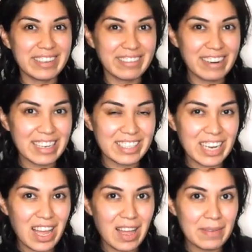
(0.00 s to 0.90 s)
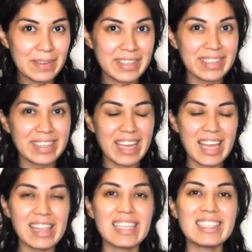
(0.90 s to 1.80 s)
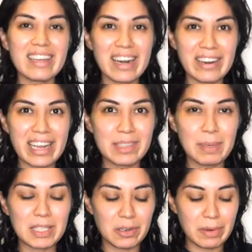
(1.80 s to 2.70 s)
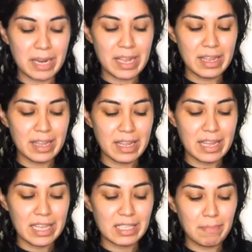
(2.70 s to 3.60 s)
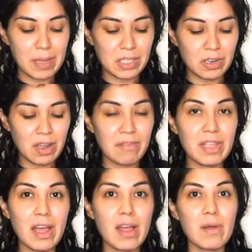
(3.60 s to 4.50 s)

Great job. Okay, let's look at our next picture. Ready? It's a picture of the